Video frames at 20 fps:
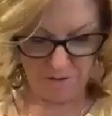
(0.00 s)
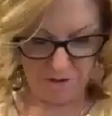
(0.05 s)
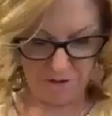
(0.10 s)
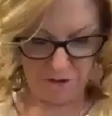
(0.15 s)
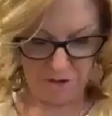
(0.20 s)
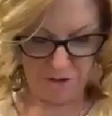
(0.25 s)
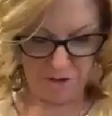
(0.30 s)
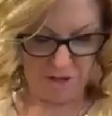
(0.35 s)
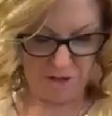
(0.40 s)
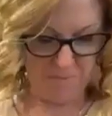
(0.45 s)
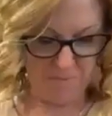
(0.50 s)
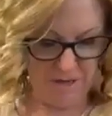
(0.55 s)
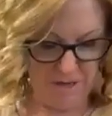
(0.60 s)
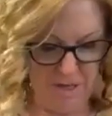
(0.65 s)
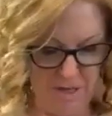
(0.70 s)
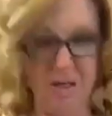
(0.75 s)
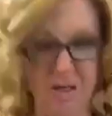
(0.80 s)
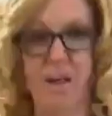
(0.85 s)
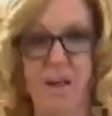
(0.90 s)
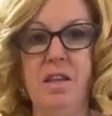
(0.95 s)
are just
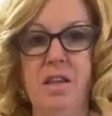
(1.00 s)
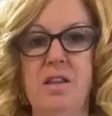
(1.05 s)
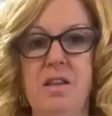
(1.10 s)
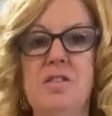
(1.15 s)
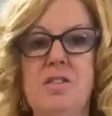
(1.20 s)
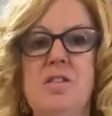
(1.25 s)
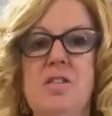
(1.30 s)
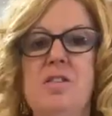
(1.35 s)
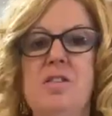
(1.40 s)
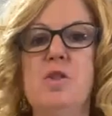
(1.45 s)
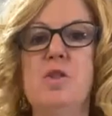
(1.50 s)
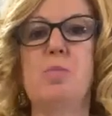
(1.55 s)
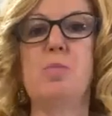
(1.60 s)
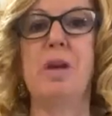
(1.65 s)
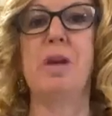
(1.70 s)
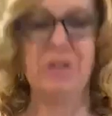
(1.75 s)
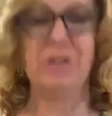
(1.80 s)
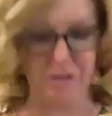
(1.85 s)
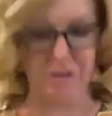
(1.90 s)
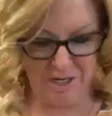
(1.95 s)
coming in, this is
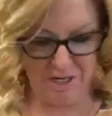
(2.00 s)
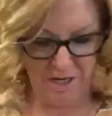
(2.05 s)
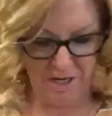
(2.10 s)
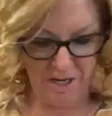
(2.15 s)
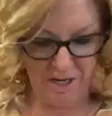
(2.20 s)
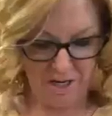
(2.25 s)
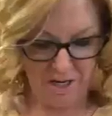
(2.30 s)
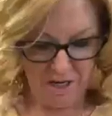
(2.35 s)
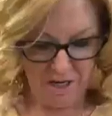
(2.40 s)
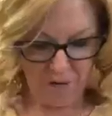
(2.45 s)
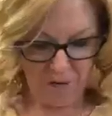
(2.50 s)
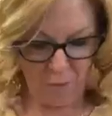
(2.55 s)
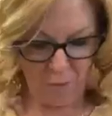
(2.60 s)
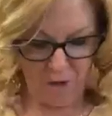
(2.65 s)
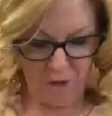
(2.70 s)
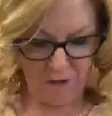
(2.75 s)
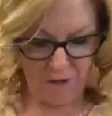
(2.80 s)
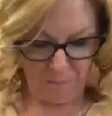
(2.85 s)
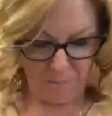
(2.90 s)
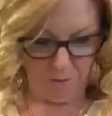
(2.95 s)
spicy
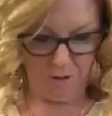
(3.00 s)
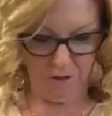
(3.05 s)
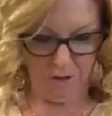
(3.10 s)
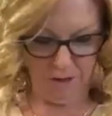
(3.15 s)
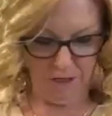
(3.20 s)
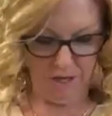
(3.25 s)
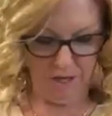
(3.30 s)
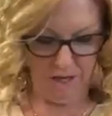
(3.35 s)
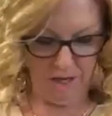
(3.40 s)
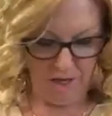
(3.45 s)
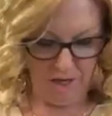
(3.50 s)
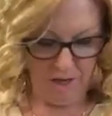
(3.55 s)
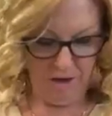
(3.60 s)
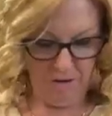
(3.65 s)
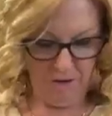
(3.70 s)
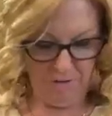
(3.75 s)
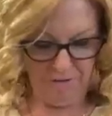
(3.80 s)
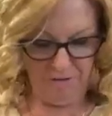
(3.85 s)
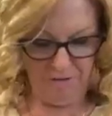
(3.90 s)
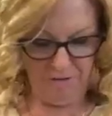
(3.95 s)
guacamole
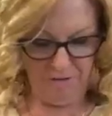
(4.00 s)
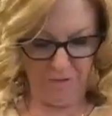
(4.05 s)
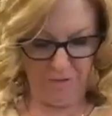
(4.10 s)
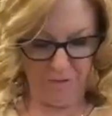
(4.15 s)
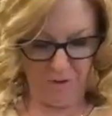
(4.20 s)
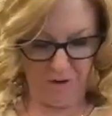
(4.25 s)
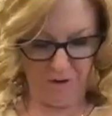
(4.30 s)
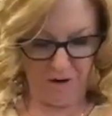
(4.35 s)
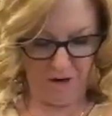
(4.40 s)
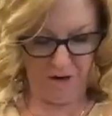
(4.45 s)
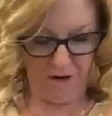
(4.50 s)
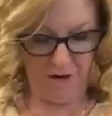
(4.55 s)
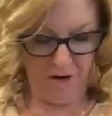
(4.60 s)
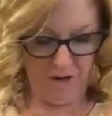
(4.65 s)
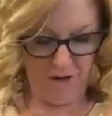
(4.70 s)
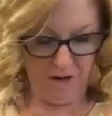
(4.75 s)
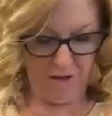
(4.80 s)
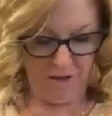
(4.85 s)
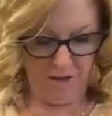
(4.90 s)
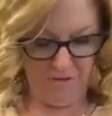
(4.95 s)

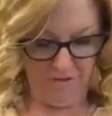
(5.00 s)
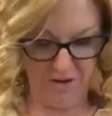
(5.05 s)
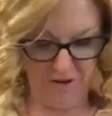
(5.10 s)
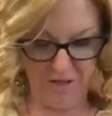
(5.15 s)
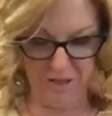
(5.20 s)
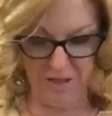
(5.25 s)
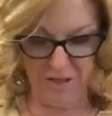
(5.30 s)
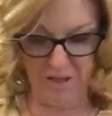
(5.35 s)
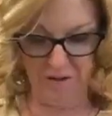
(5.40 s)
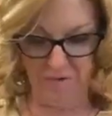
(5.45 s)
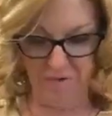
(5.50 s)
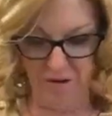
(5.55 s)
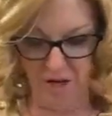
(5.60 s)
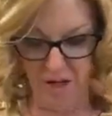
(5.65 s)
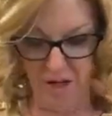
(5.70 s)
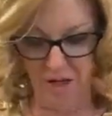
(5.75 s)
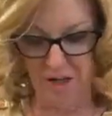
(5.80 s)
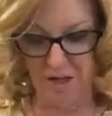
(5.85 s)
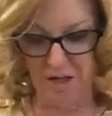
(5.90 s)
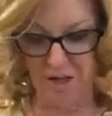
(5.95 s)
for the festive
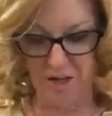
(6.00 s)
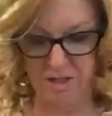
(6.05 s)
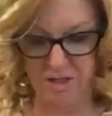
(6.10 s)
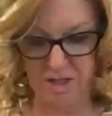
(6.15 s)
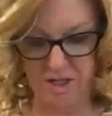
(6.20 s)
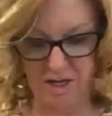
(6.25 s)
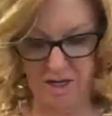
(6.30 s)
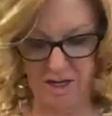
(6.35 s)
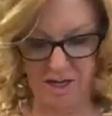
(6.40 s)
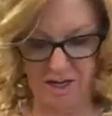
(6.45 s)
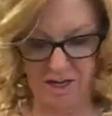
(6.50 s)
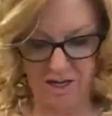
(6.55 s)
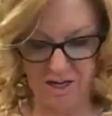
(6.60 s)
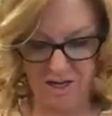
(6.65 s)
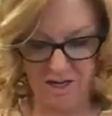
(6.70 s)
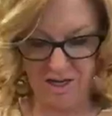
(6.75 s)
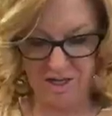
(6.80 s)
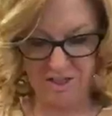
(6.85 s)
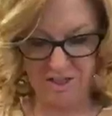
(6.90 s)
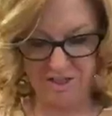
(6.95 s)
holiday today,
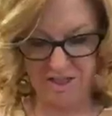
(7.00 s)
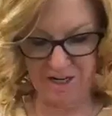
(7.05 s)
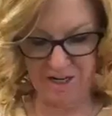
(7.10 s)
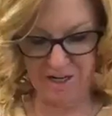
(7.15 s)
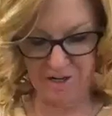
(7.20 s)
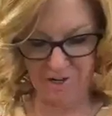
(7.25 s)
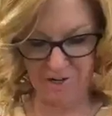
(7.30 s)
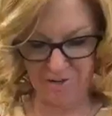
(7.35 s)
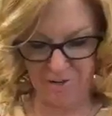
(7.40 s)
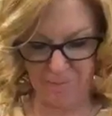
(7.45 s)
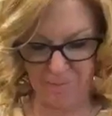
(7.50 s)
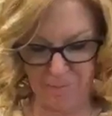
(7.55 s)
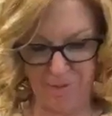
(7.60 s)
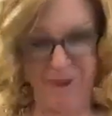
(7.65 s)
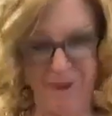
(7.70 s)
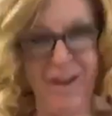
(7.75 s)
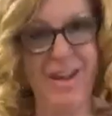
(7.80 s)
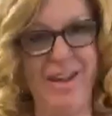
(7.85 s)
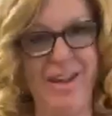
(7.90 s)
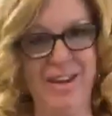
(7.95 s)
Cinco de
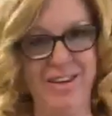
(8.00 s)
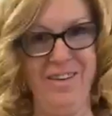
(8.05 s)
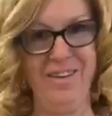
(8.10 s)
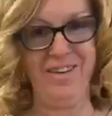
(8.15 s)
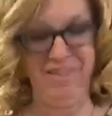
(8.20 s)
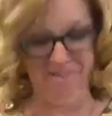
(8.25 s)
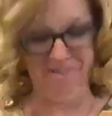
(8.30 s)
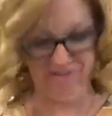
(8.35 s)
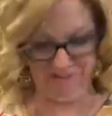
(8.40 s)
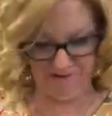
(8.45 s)
Mayo.